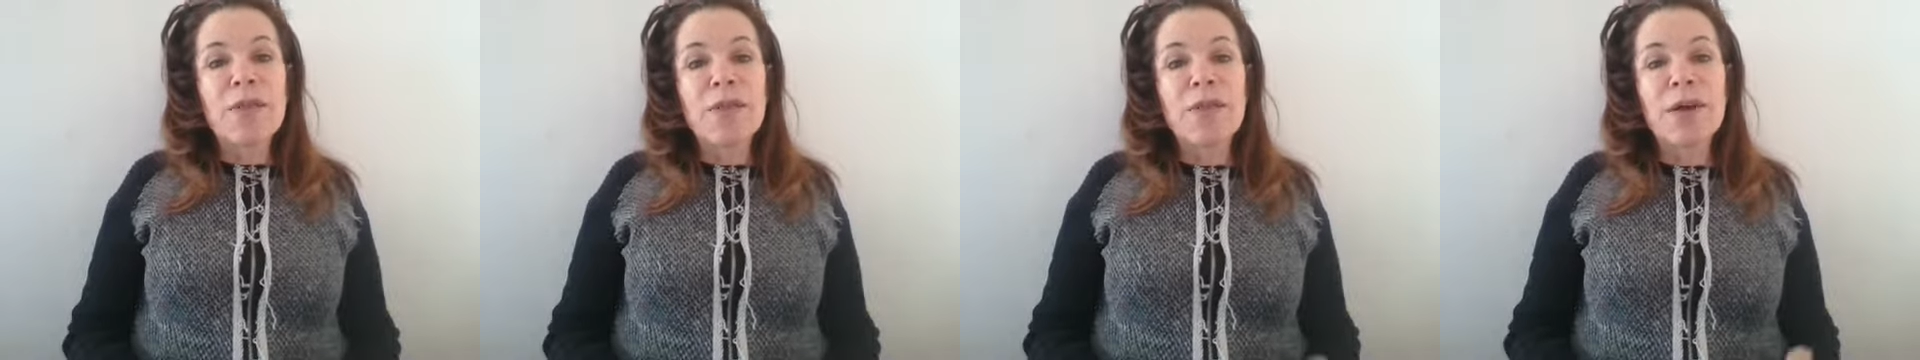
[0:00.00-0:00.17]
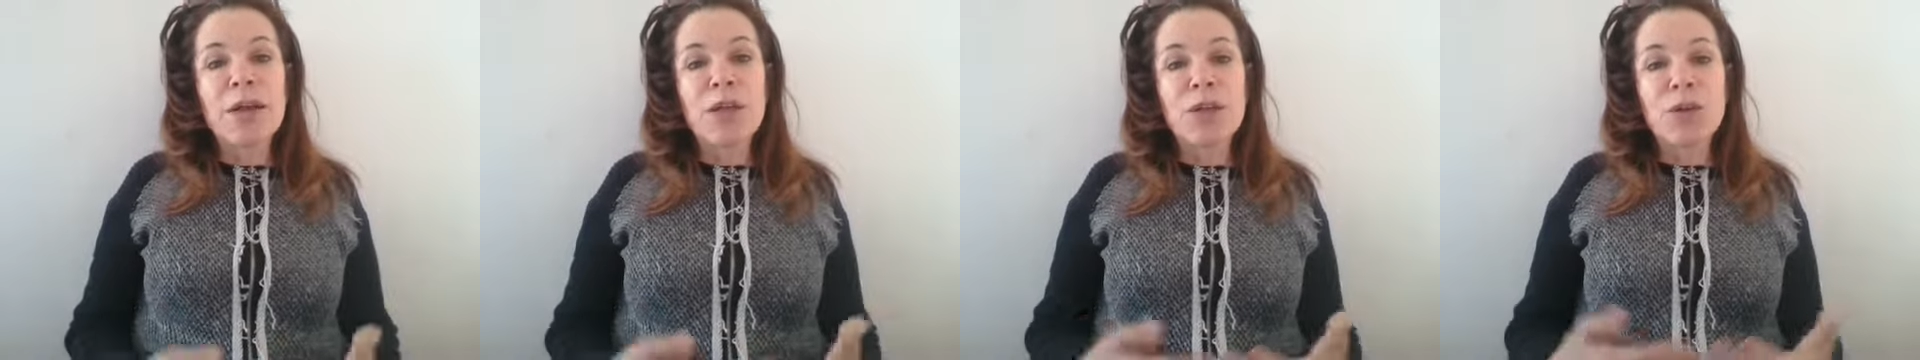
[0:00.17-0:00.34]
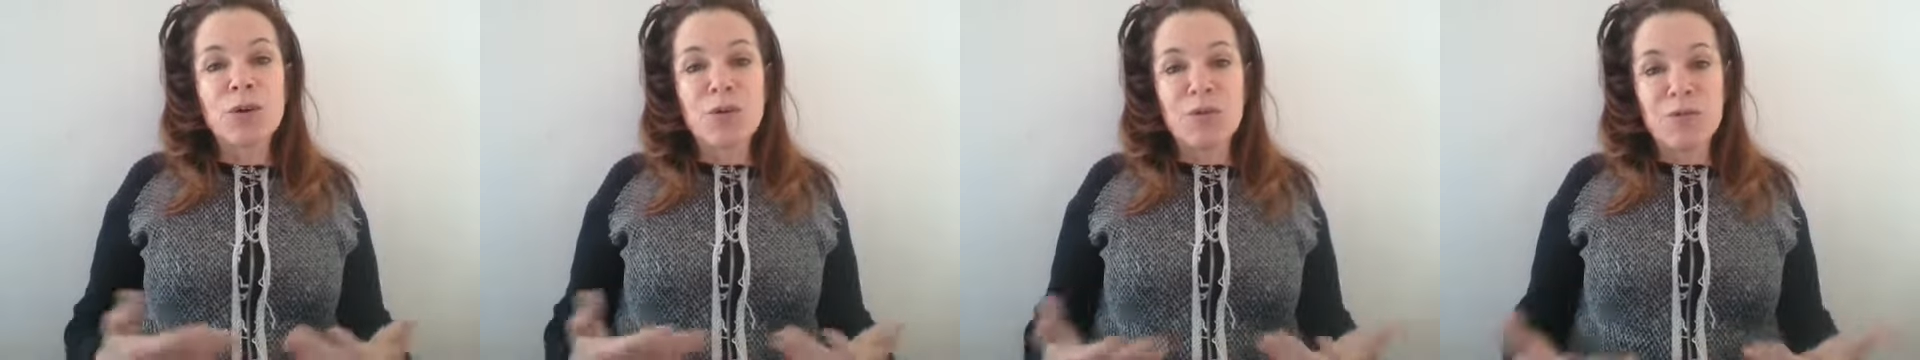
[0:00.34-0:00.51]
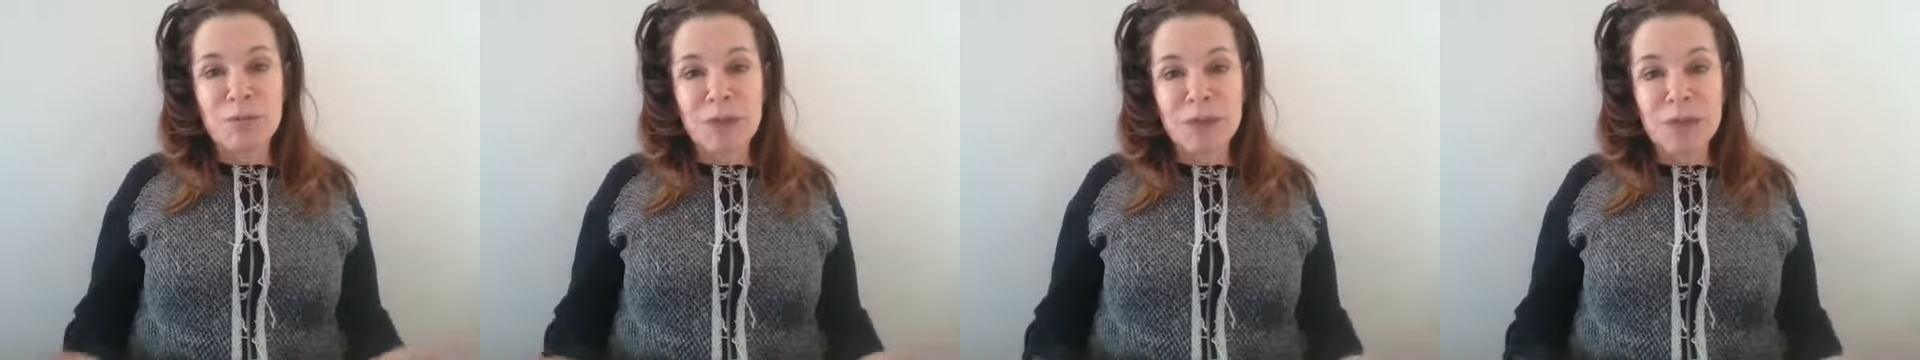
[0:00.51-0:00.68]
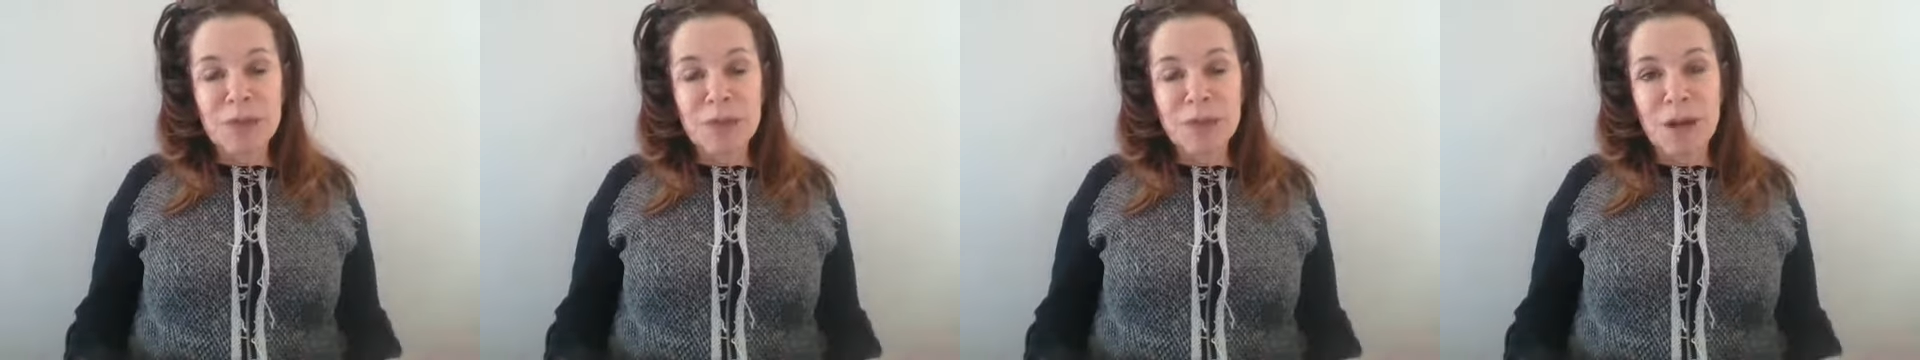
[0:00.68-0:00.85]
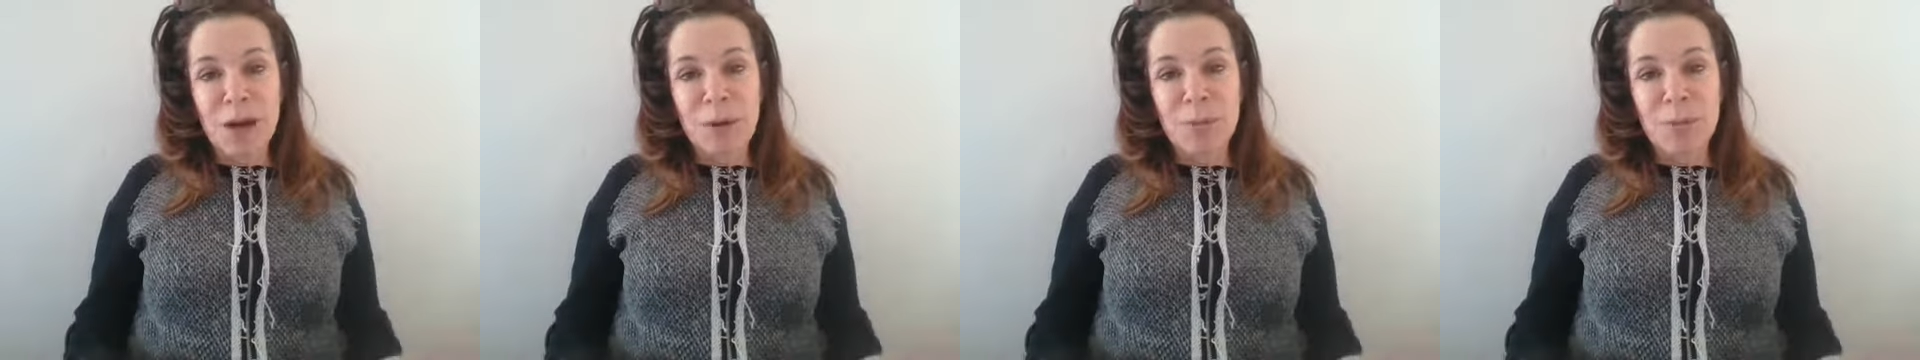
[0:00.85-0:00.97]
then you have missed the